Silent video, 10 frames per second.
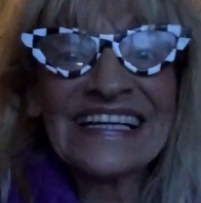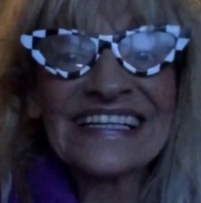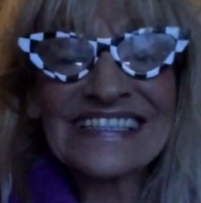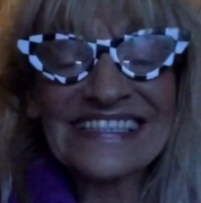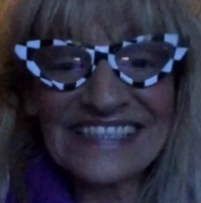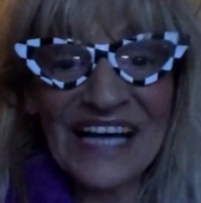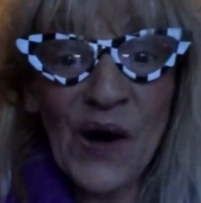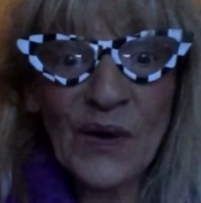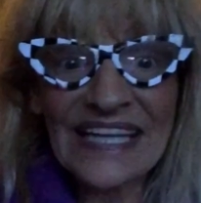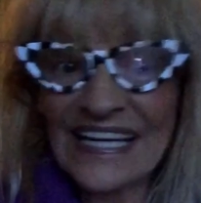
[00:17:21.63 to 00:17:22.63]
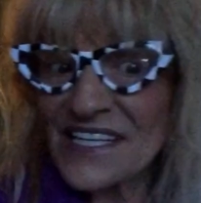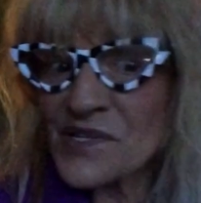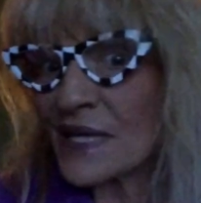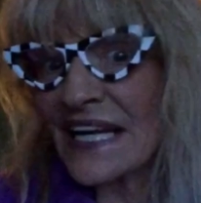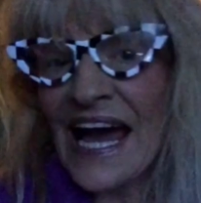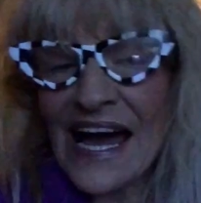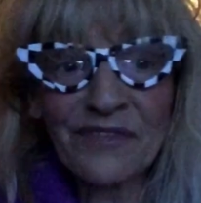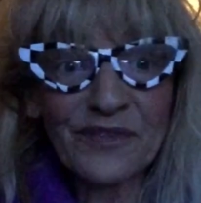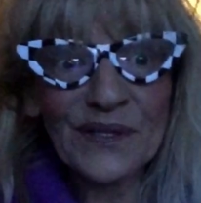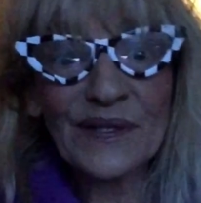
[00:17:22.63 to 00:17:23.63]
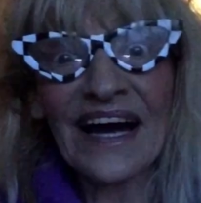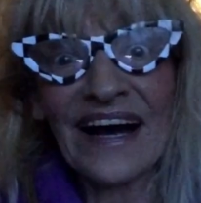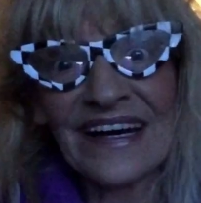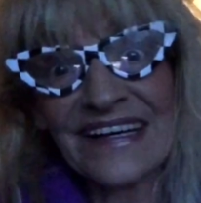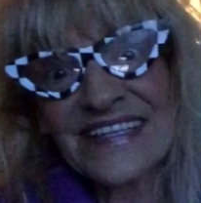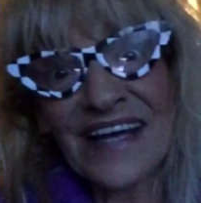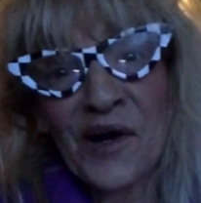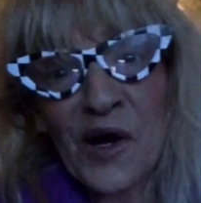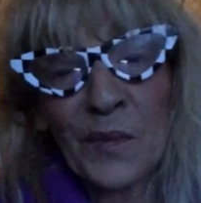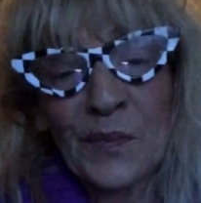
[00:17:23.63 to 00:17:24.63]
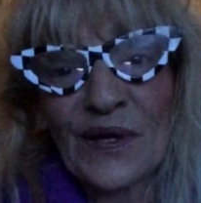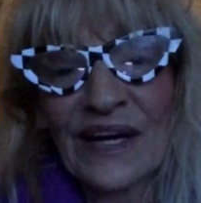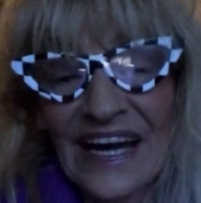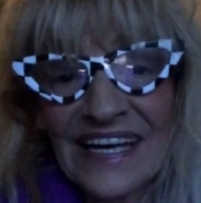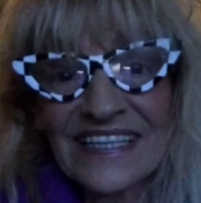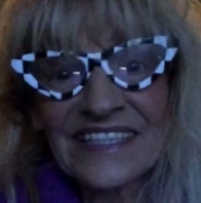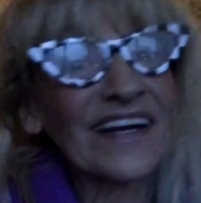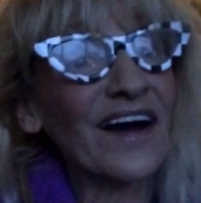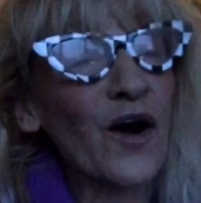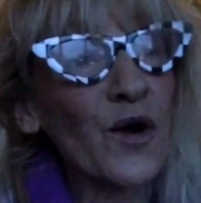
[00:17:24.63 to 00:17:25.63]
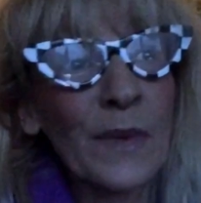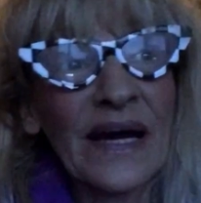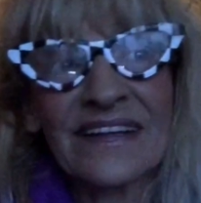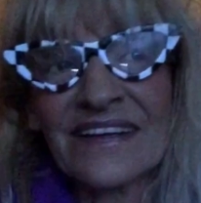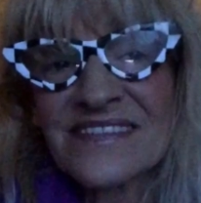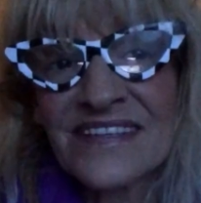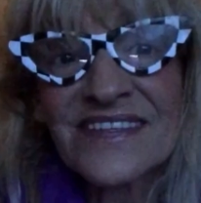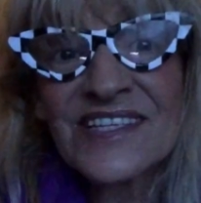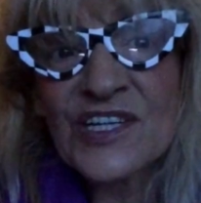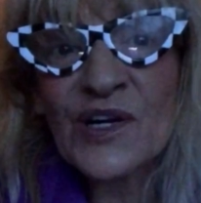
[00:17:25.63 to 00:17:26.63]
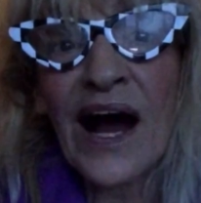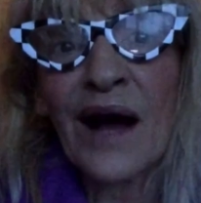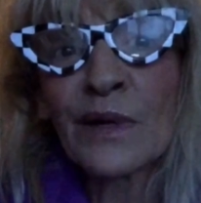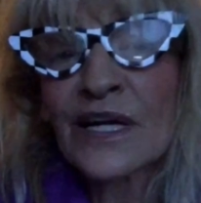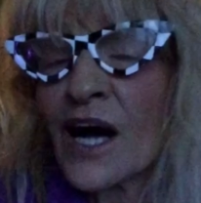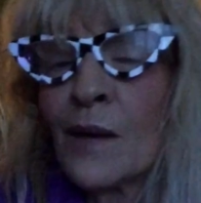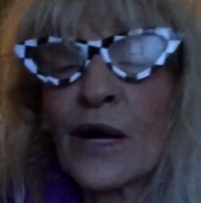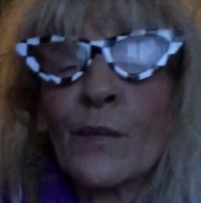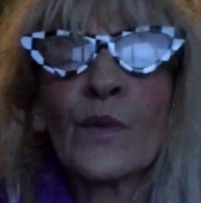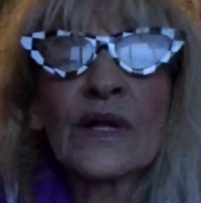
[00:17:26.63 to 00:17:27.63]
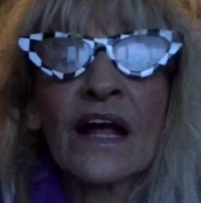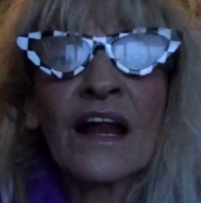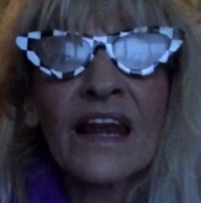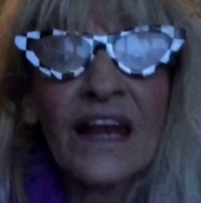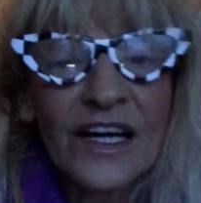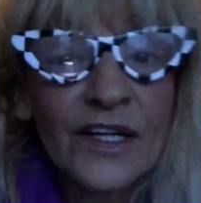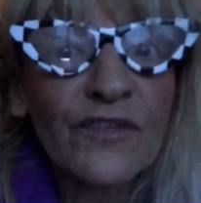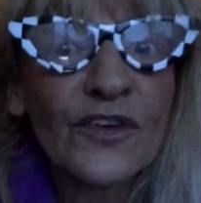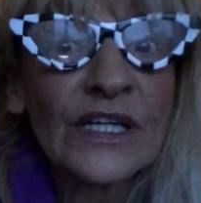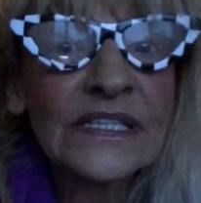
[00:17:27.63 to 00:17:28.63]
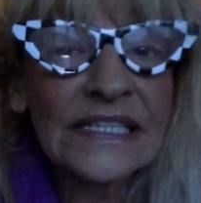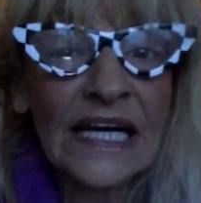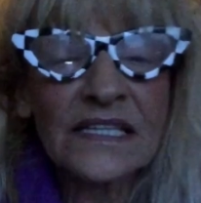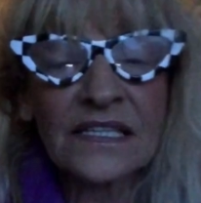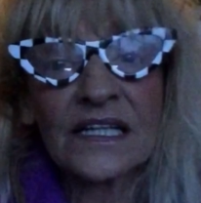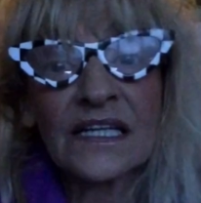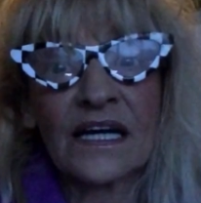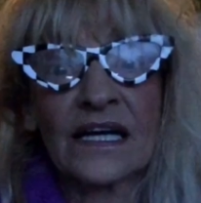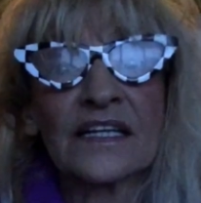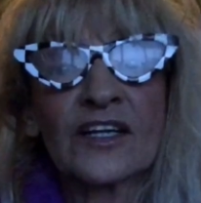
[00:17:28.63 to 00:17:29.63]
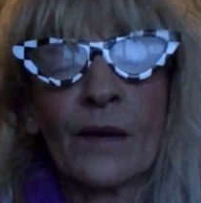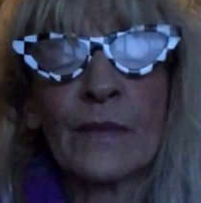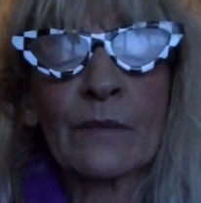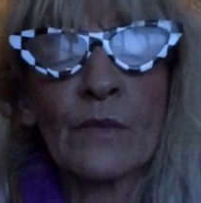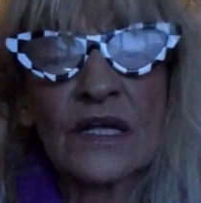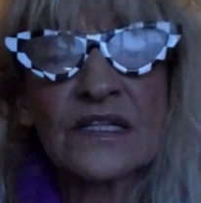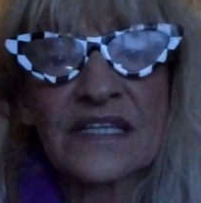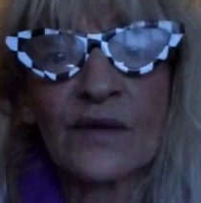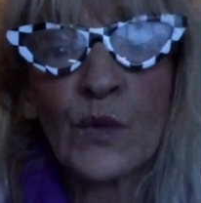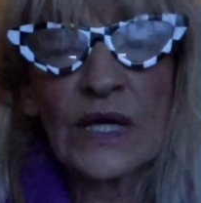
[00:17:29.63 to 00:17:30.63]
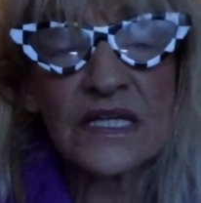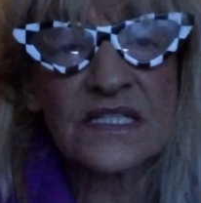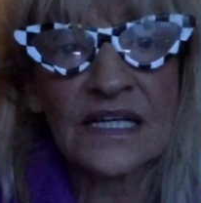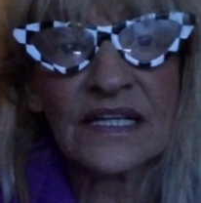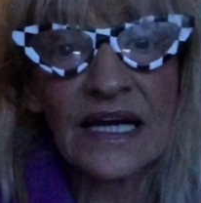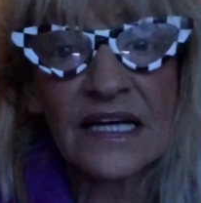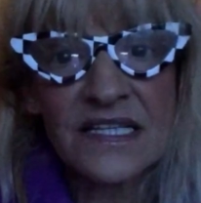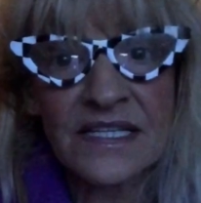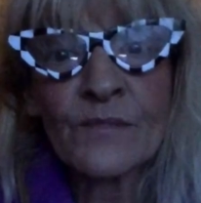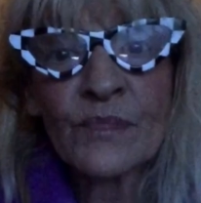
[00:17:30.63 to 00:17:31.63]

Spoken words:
So that is what I have for you guys. I hope you like it. I hope it assists you. I will come up with a lot of content in the incoming months and weeks and days.